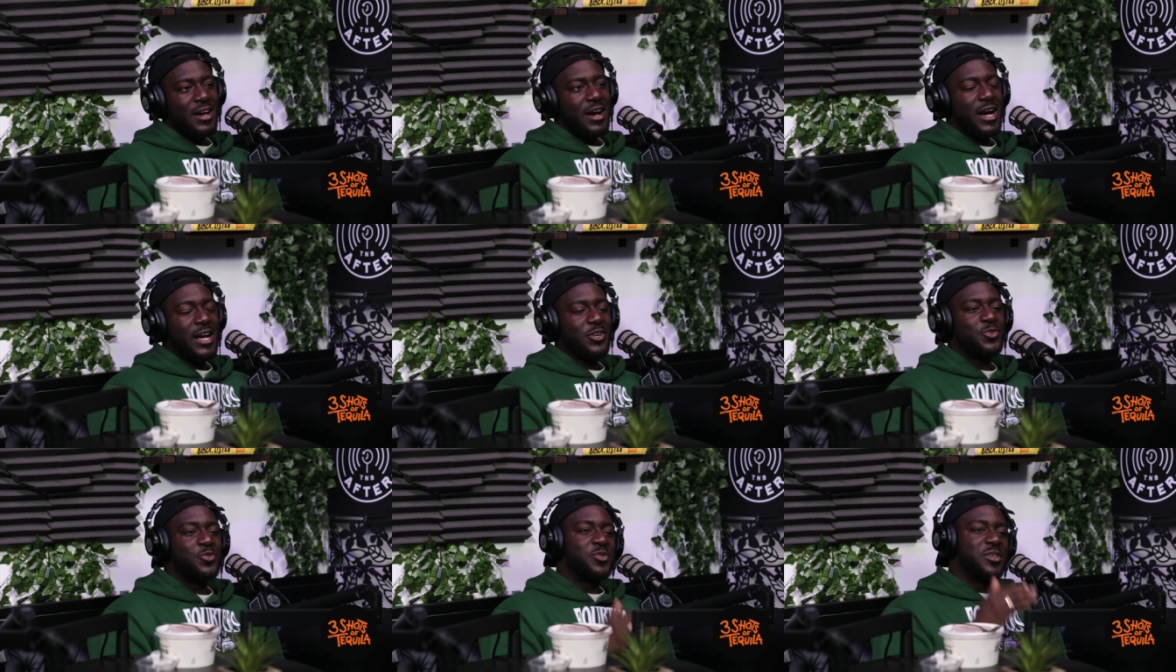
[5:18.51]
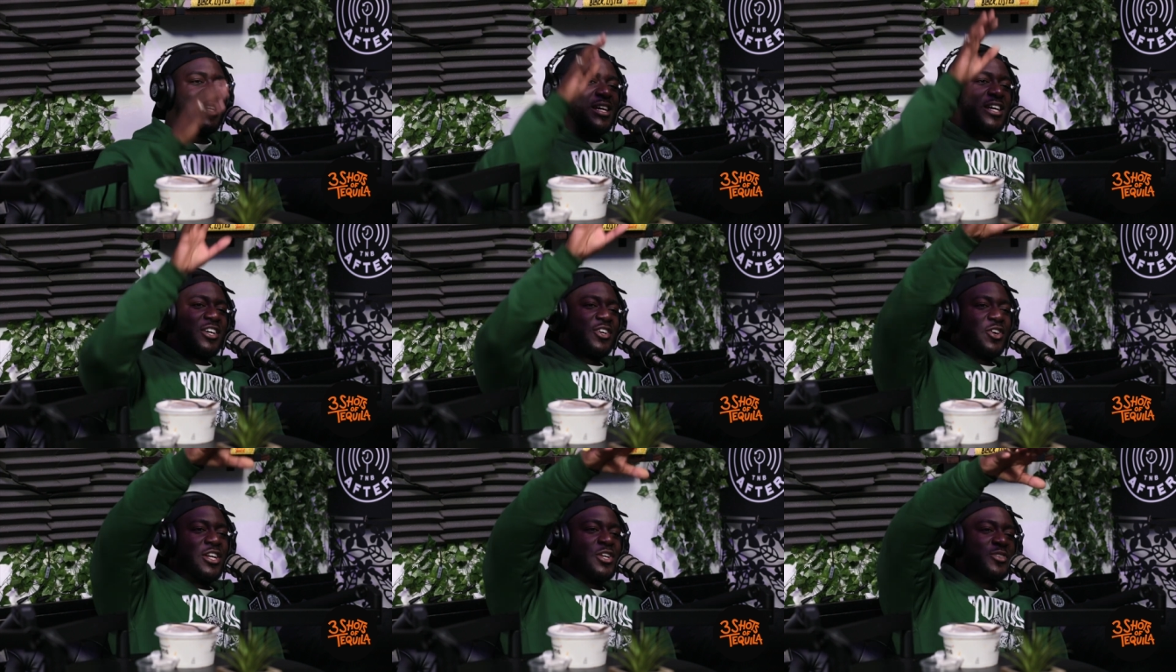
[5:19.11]
All right, cool.
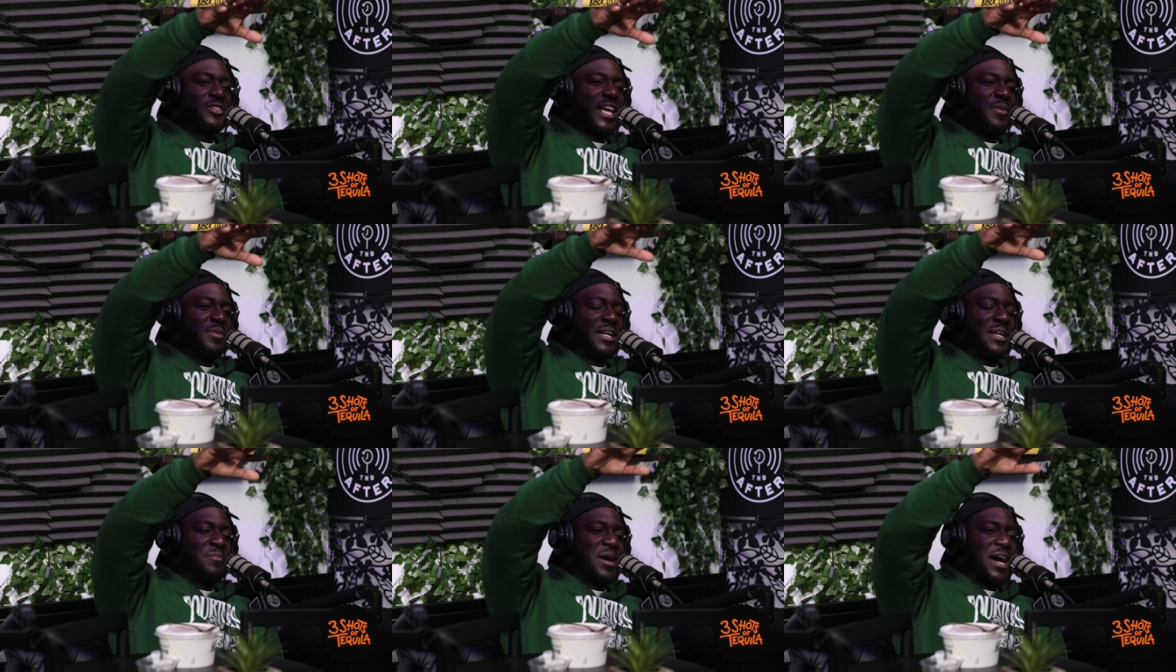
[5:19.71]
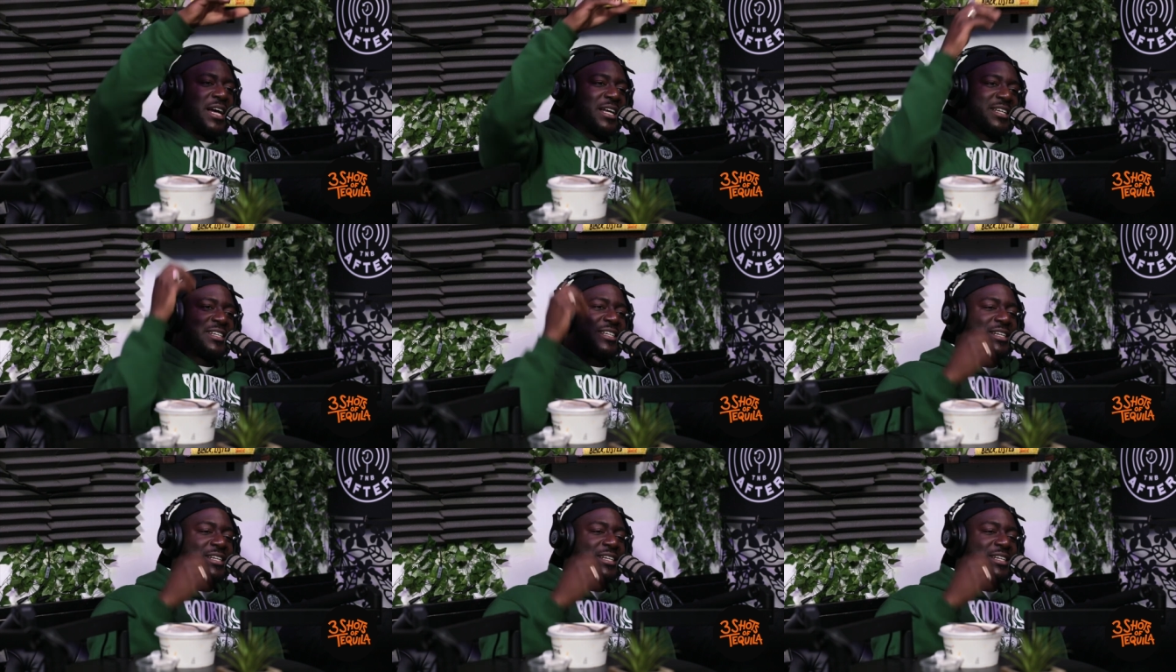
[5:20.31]
Got a little table at the back.